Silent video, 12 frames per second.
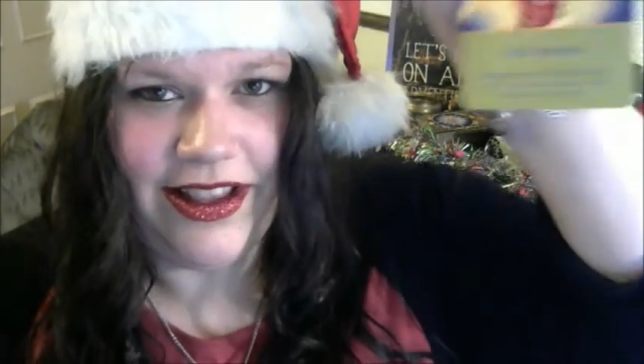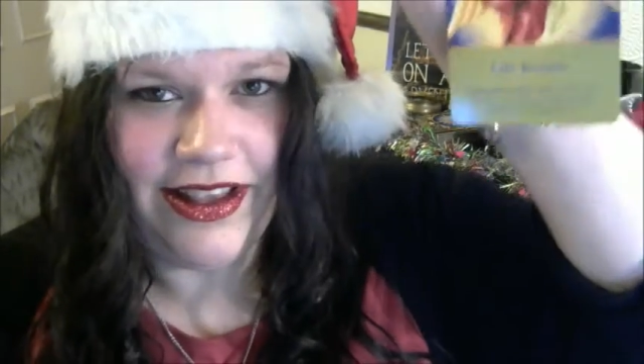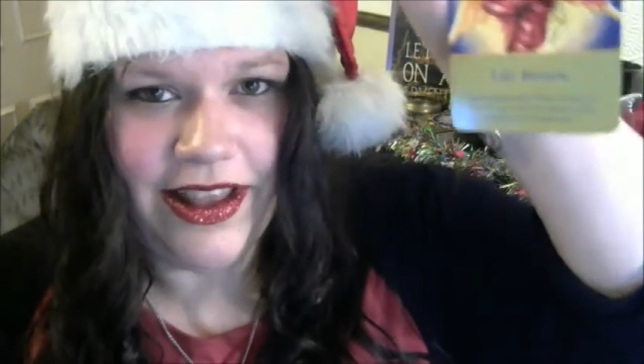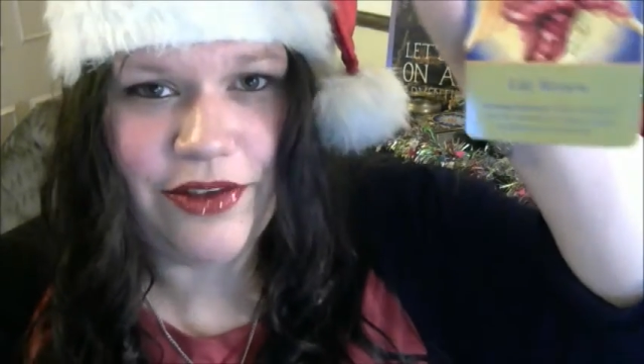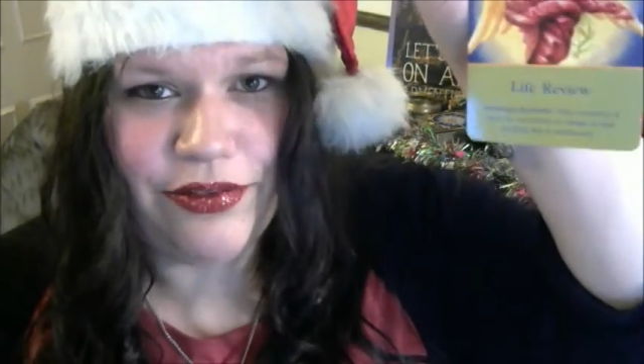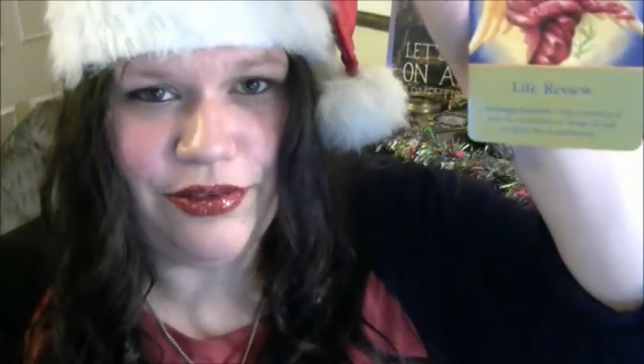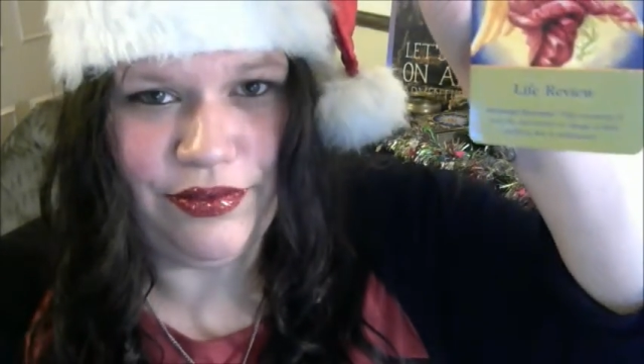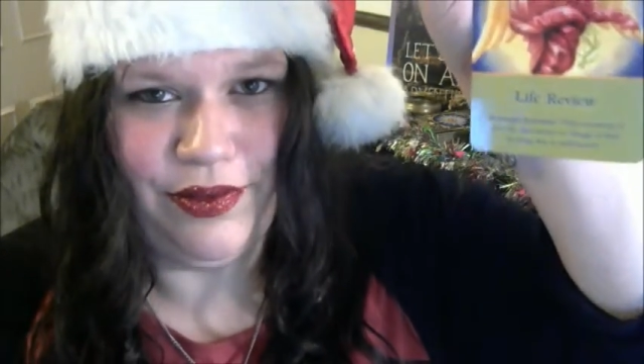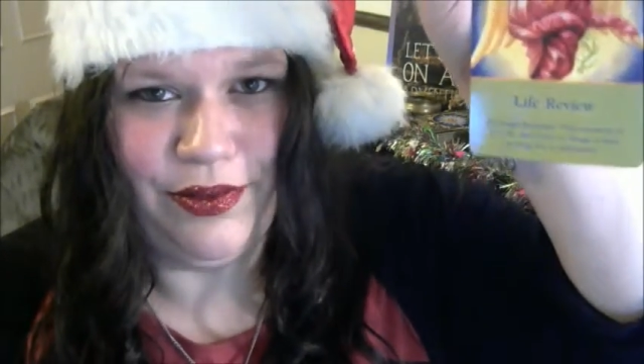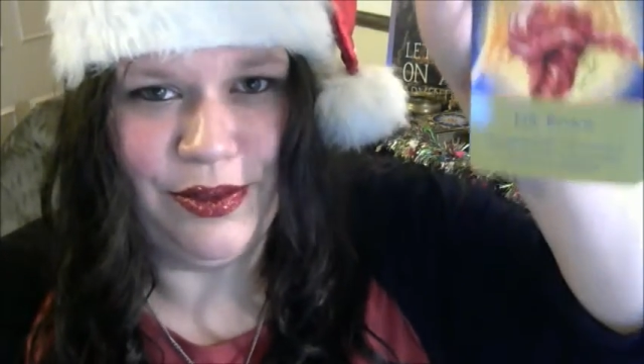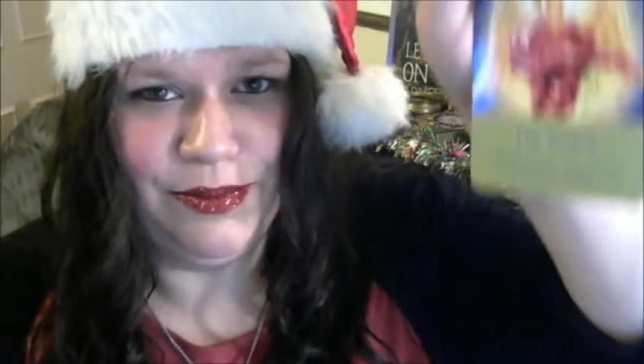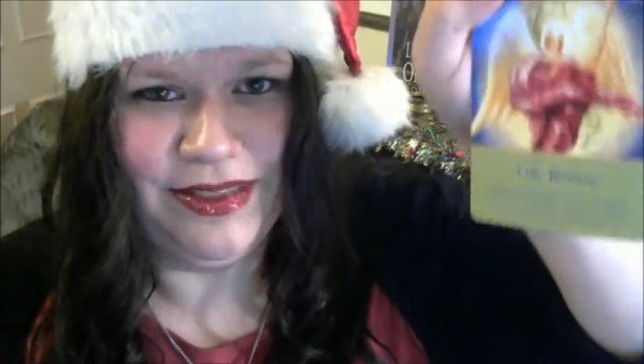life review
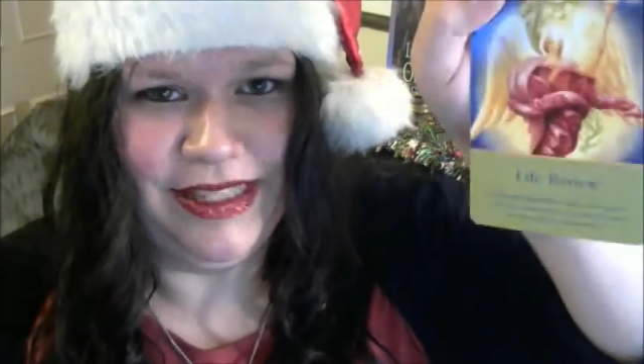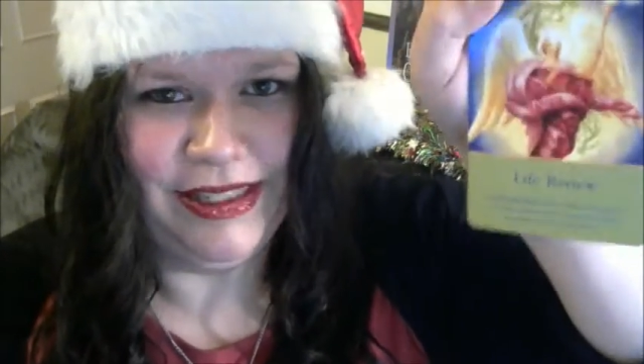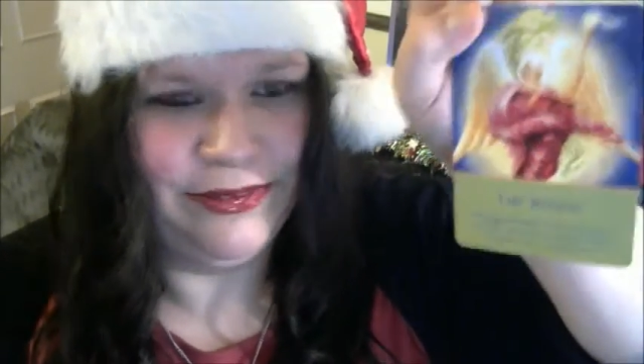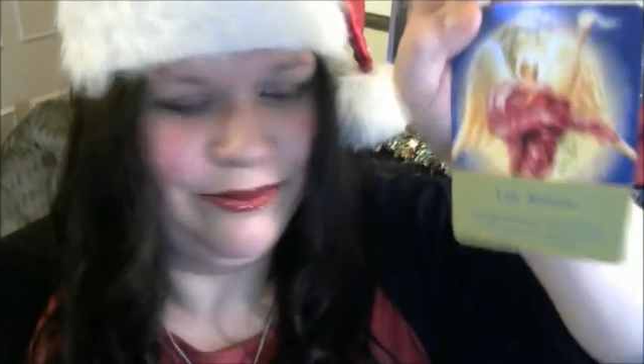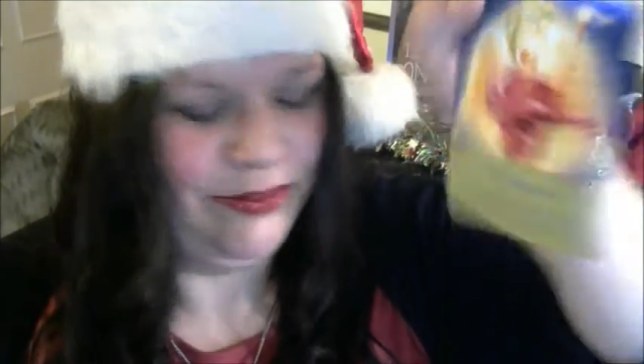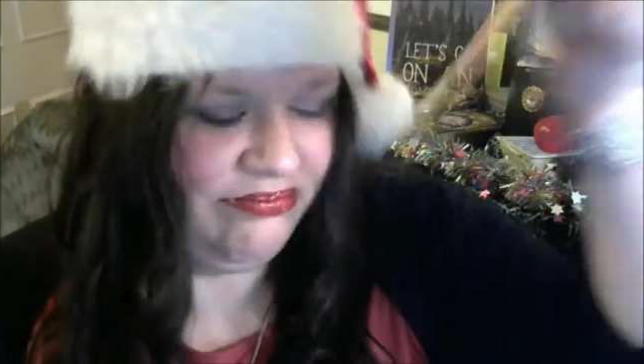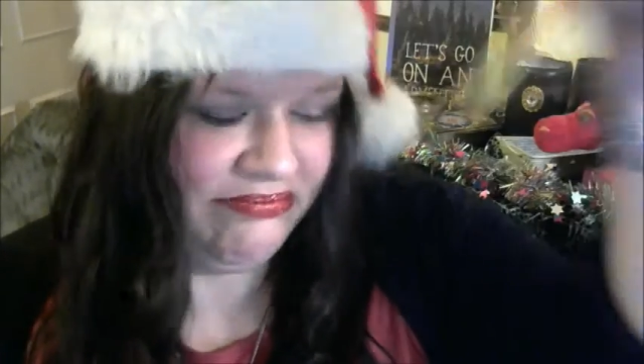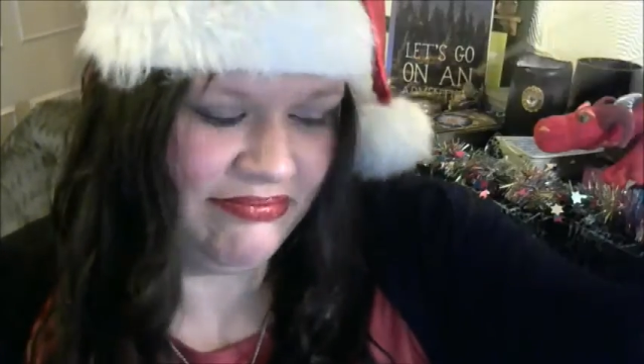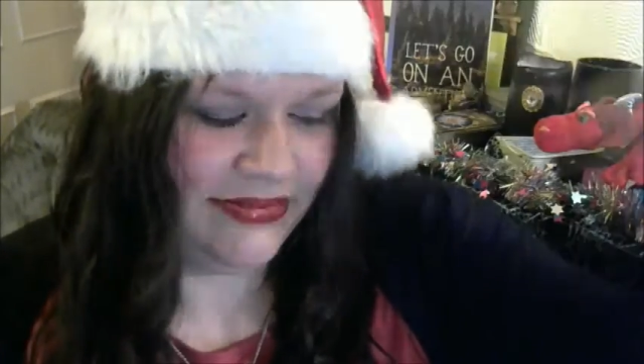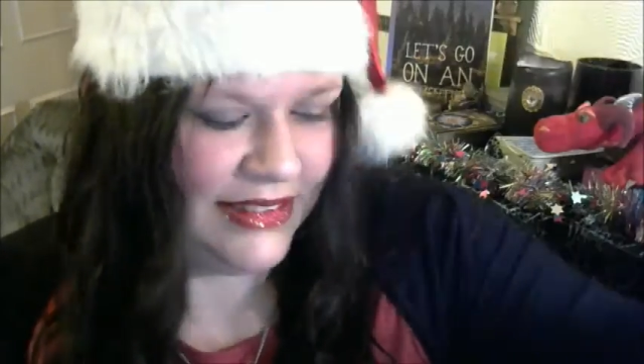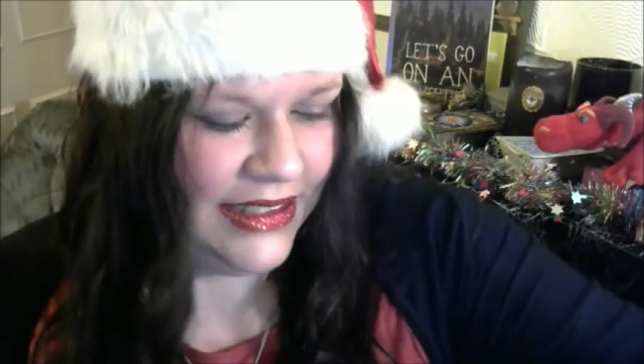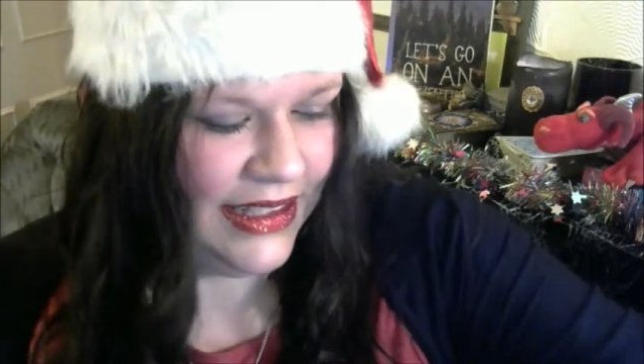comes out.
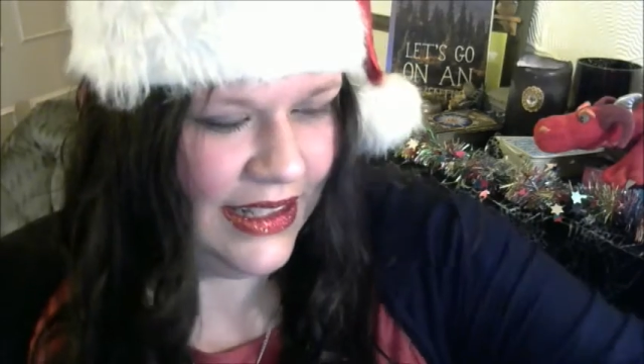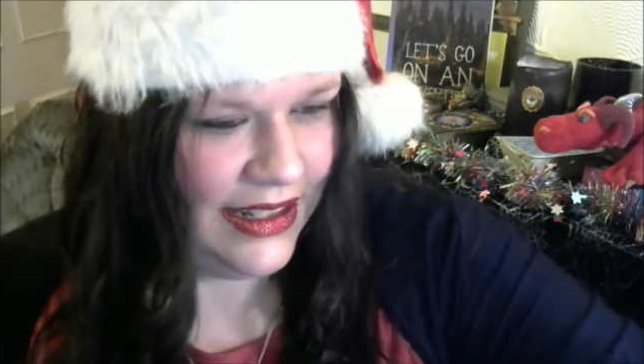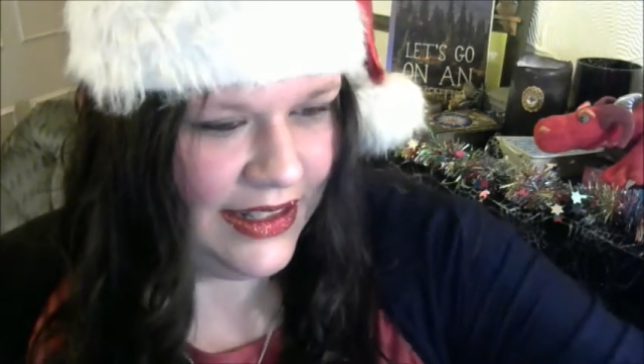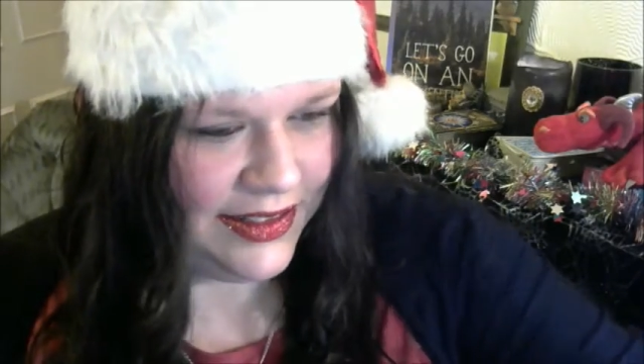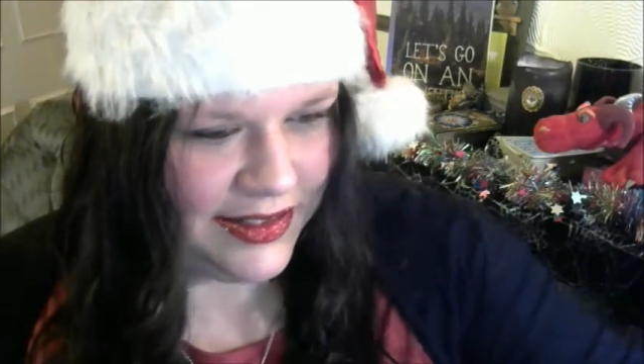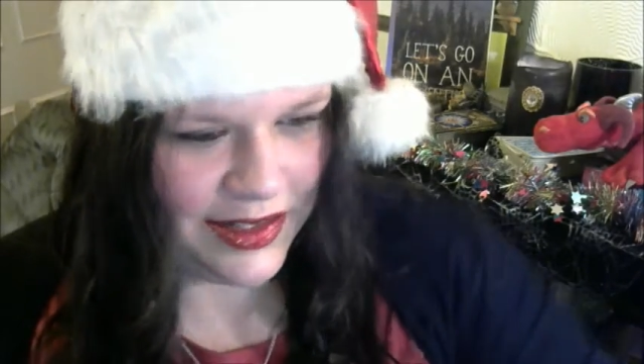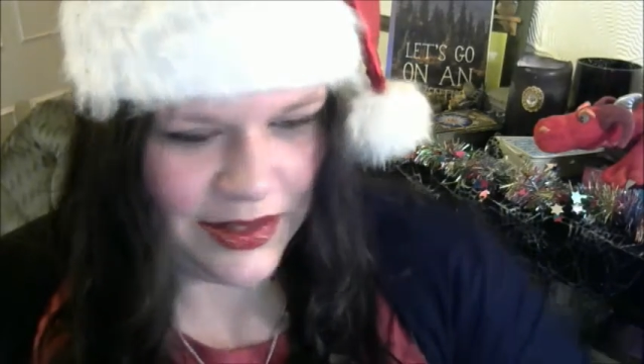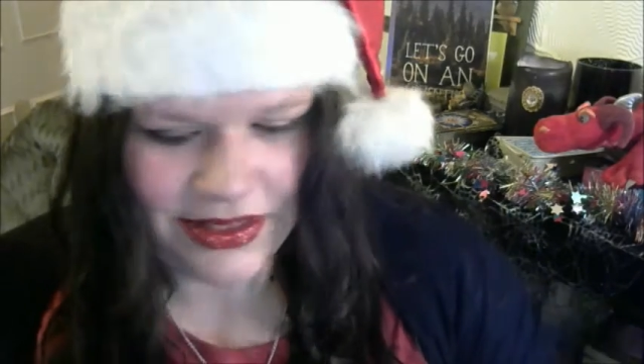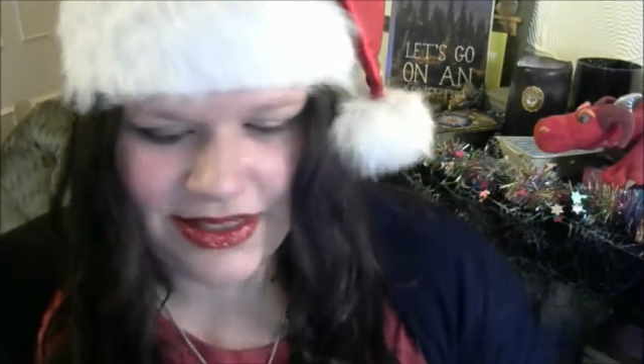So